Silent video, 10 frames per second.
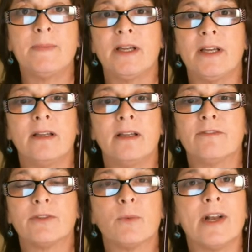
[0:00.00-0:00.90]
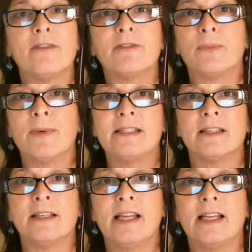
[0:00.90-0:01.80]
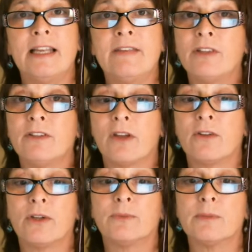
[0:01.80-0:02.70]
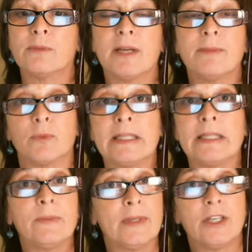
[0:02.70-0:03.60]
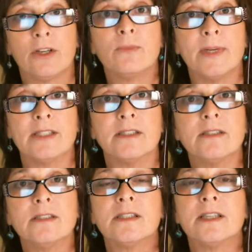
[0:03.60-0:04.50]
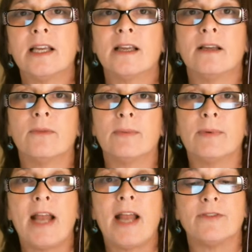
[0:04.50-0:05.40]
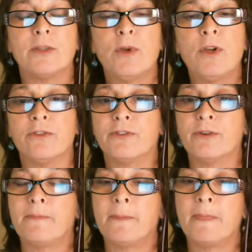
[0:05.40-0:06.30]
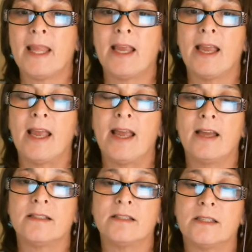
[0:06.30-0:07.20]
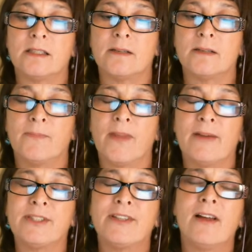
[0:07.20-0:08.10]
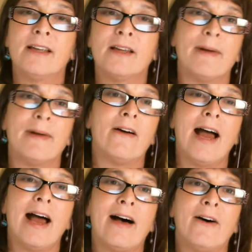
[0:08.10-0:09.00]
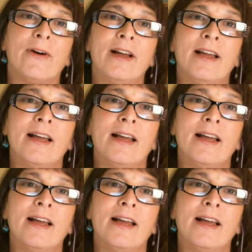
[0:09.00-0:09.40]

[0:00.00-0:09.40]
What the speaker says: but for whatever reason, and even though they're sometimes really, really good reasons, we would have to move. And I was talking about how